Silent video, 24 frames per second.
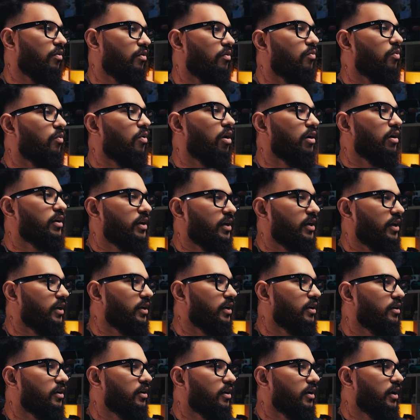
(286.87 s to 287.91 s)
what
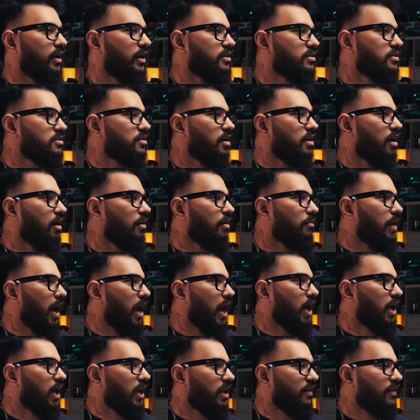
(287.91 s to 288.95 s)
it ends up
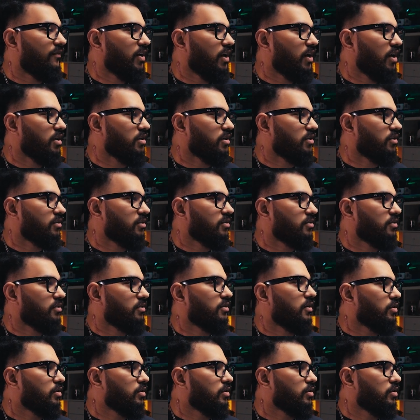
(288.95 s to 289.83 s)
giving us.